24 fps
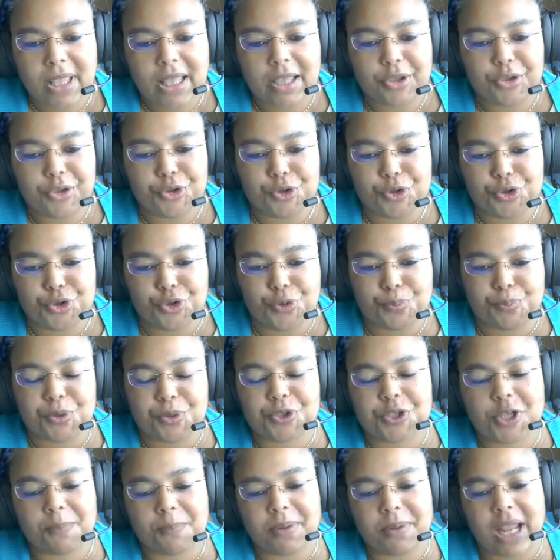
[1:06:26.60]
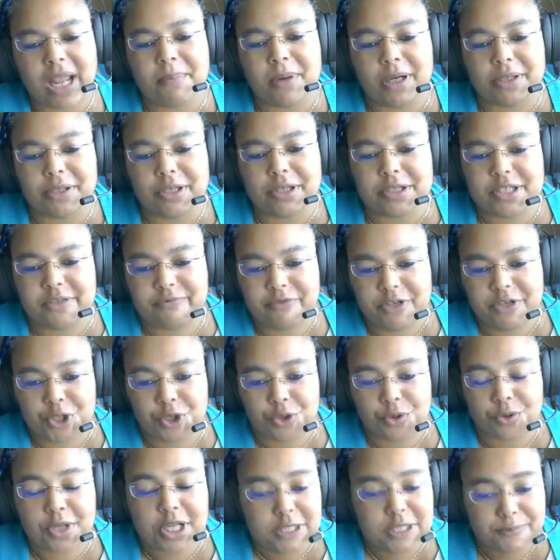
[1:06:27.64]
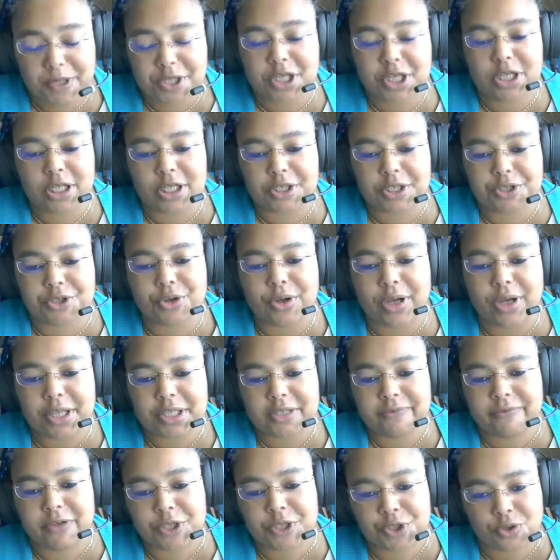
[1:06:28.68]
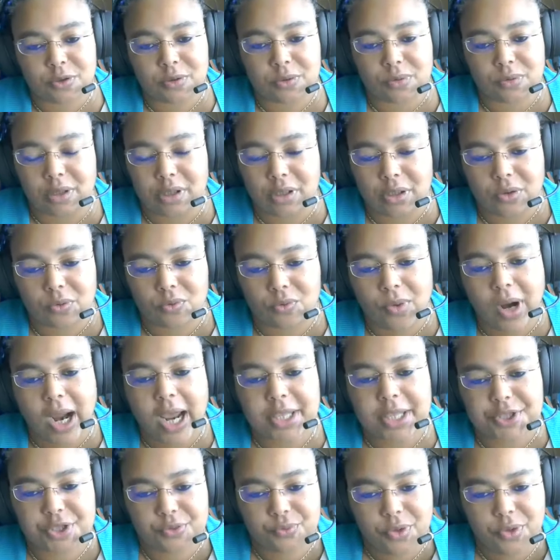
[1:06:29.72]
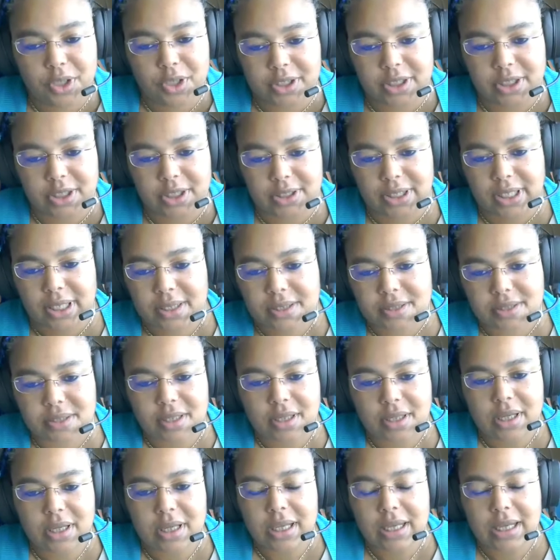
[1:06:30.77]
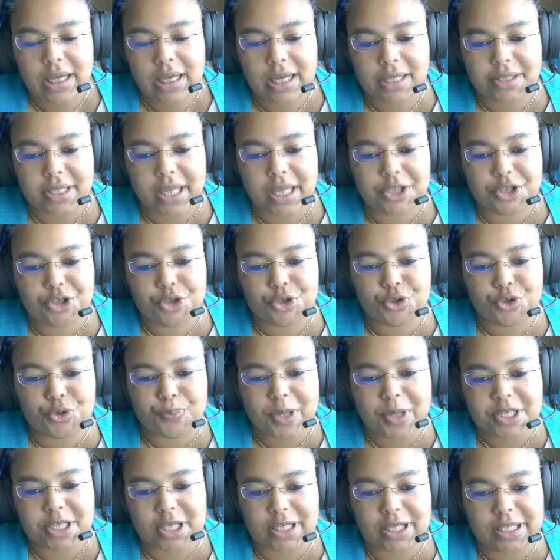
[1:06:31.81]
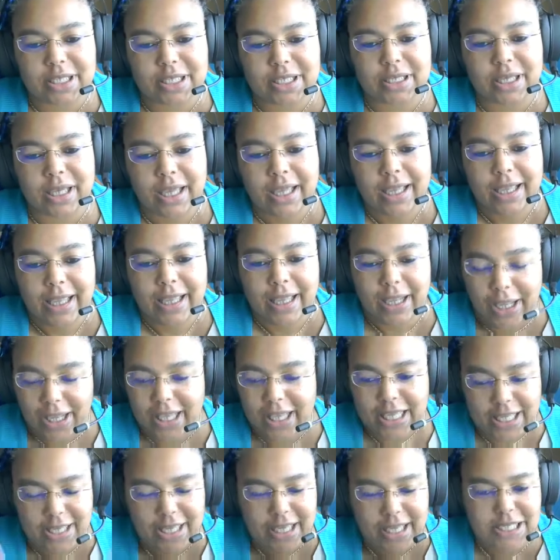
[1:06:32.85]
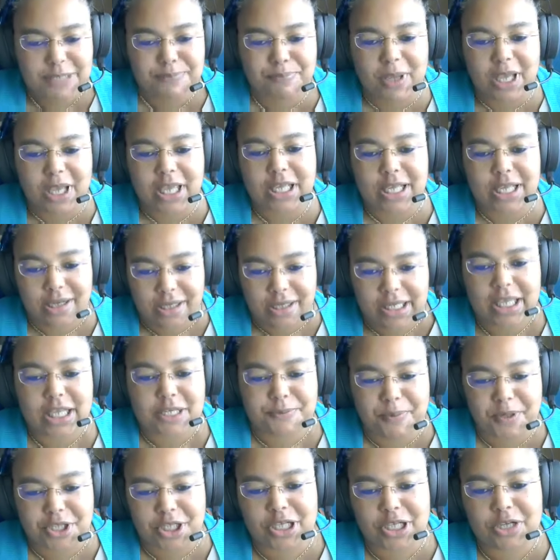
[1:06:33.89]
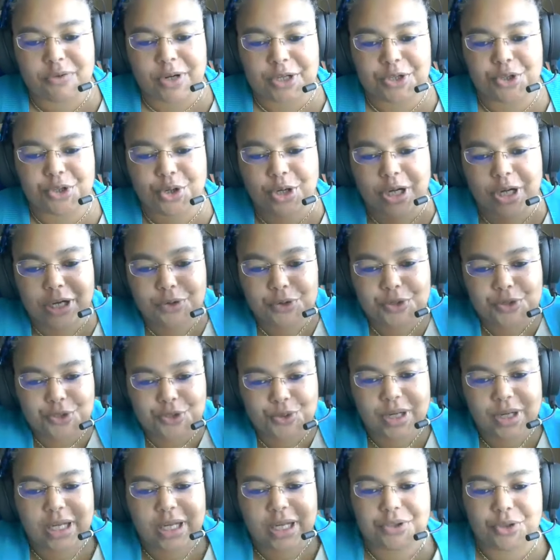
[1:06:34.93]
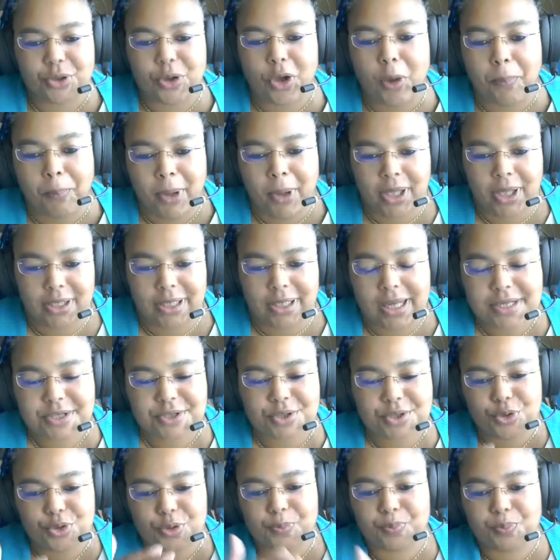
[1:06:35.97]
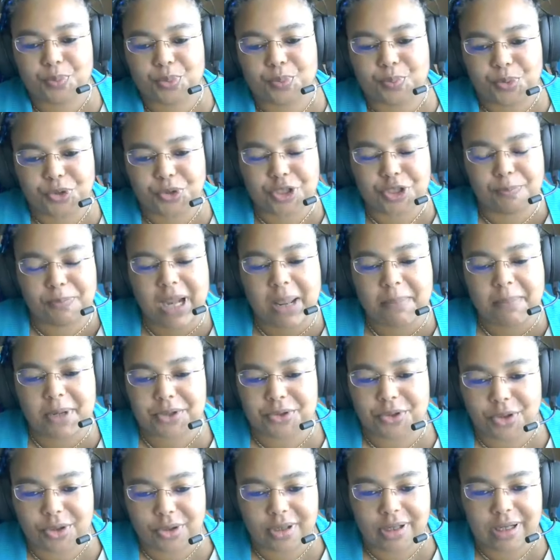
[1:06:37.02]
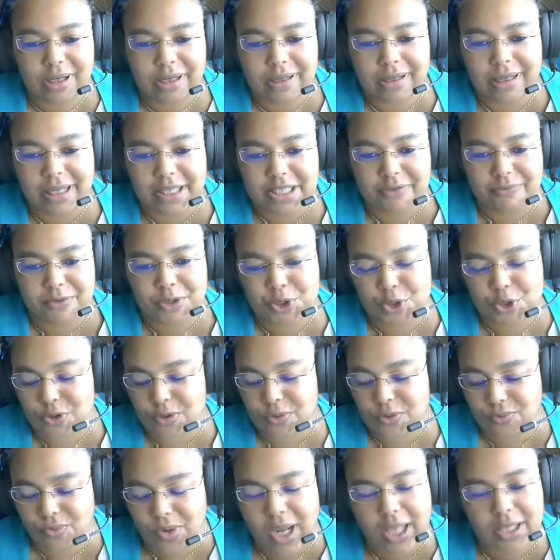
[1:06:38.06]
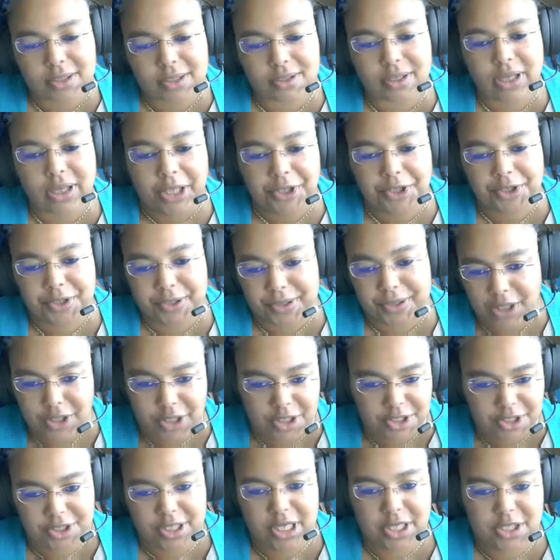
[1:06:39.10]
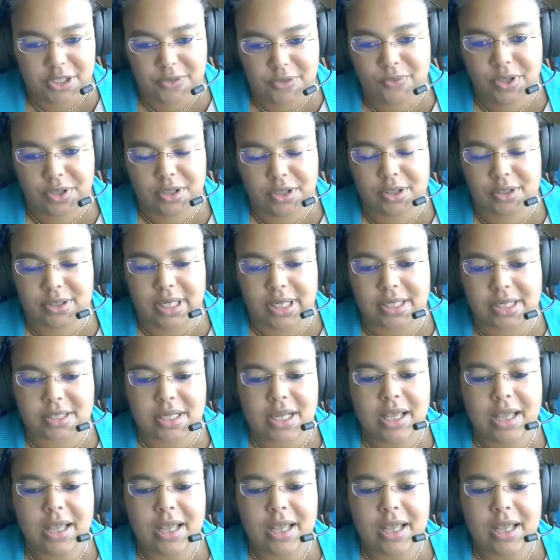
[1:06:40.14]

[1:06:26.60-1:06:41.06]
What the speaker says: You put the blame on individual, especially the individual white working class, and then you basically, especially when you are also at the upper class, so you put the blame on the individual white uneducated working class,